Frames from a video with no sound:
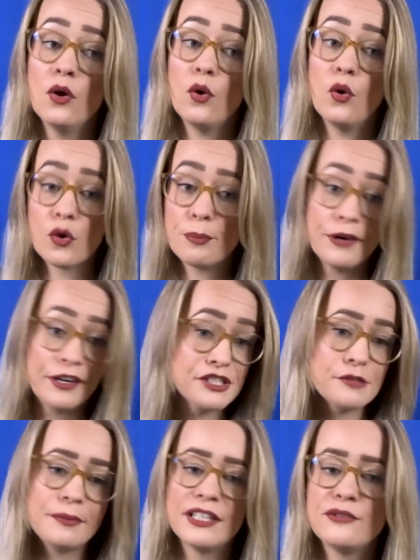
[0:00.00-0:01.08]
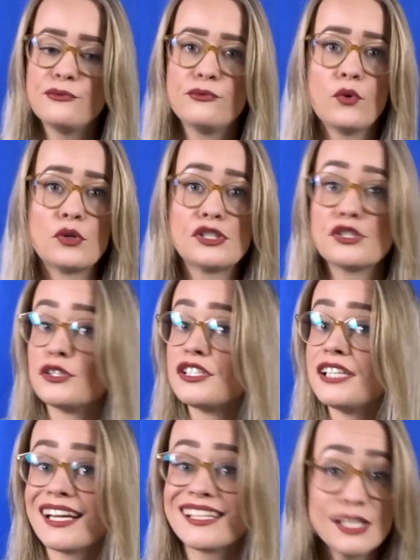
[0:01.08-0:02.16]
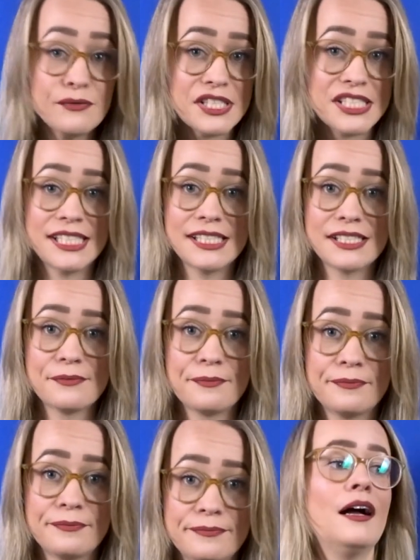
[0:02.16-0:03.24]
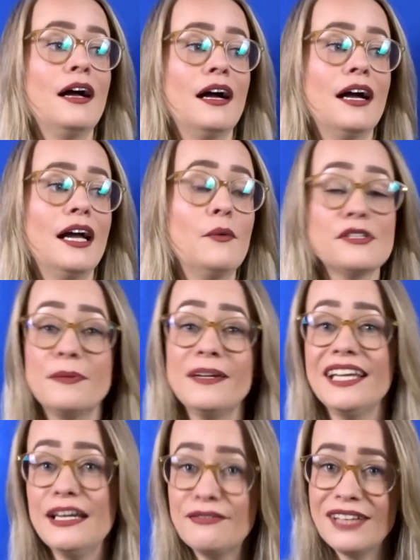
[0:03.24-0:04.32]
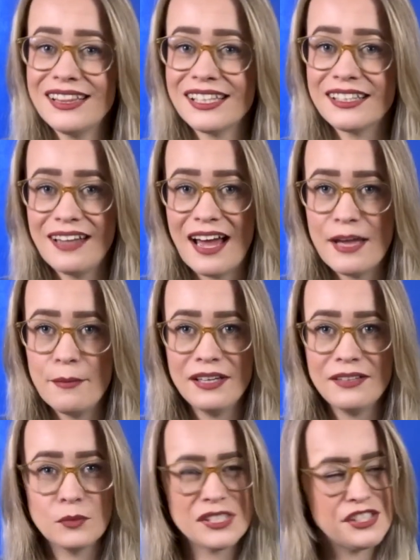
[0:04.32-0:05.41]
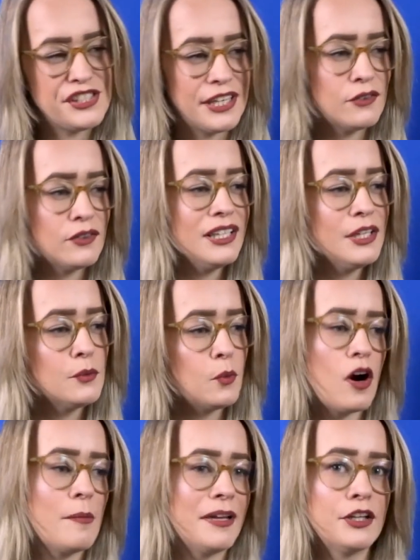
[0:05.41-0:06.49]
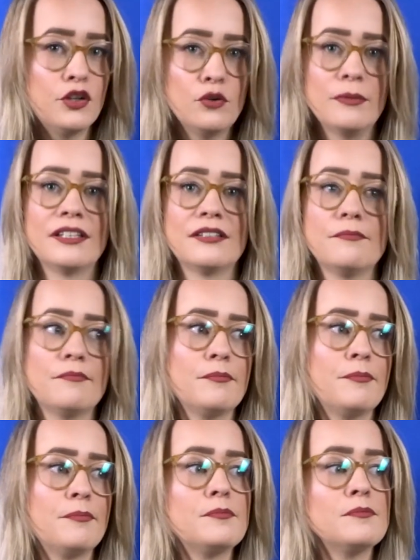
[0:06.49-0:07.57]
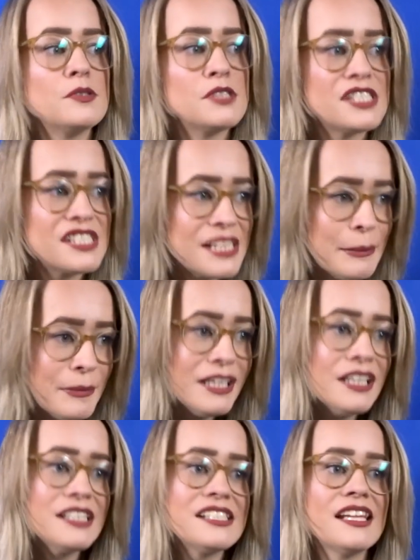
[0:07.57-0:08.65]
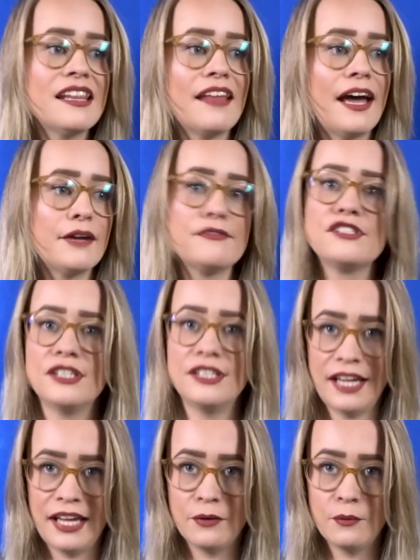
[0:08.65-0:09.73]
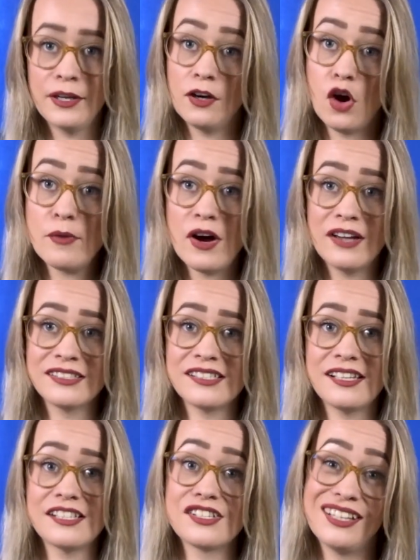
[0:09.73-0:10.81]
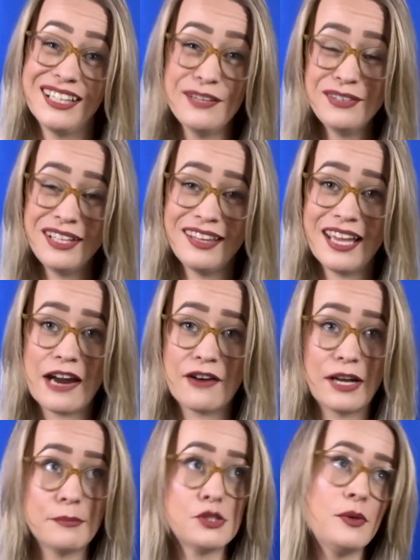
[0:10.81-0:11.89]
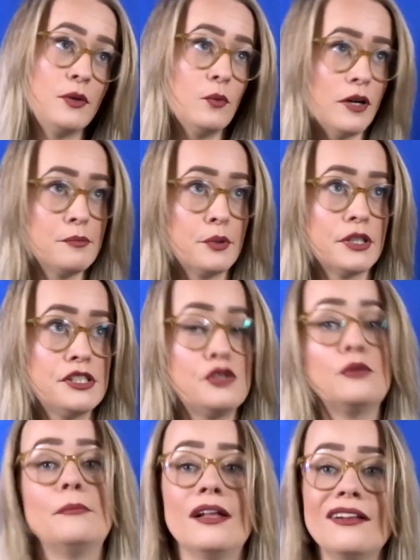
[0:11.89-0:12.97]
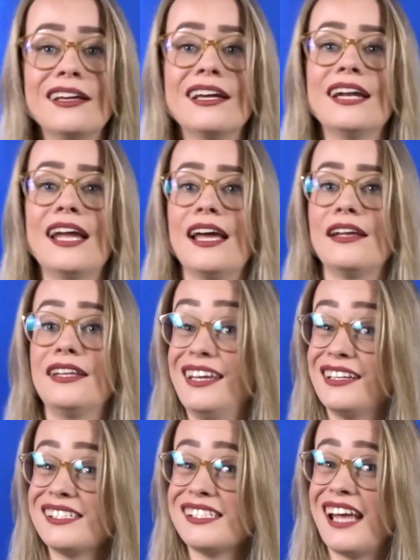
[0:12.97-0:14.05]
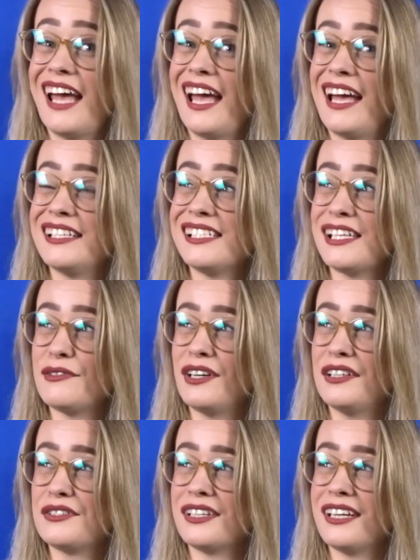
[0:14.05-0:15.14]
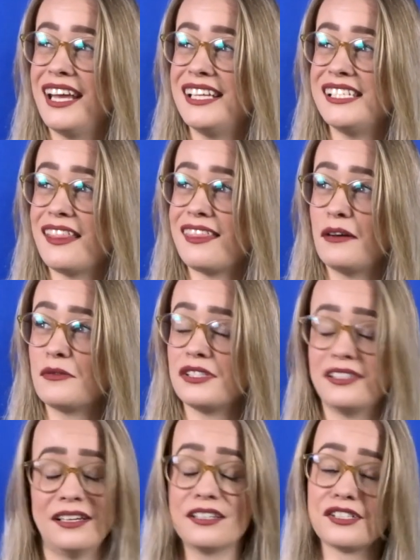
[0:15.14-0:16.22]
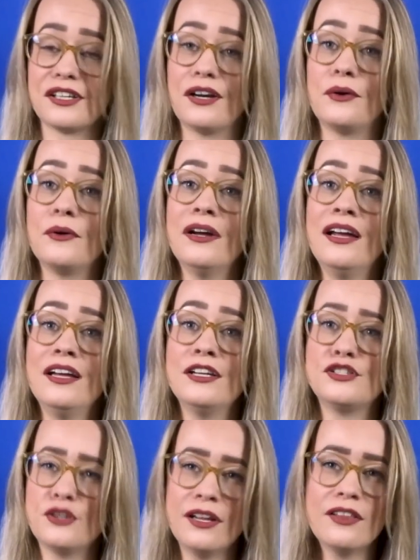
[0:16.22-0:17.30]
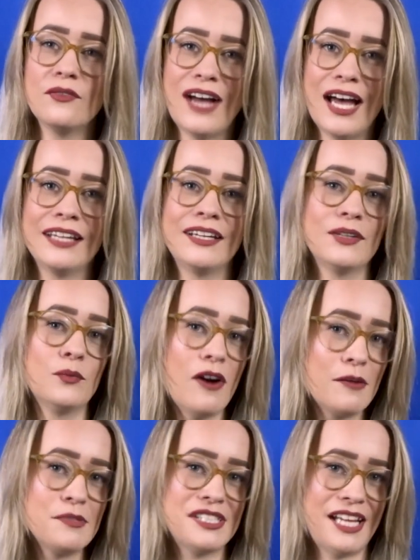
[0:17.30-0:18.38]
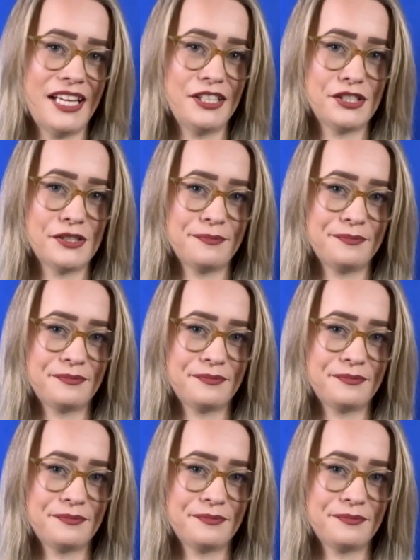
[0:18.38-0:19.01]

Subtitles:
or possibly for certain activities. It was believed that the climate was generally warm and humid, similar to that of today when Homo Antecessor lived in the area between 1.2 million years and 780,000 years ago, during the Valian warm stage.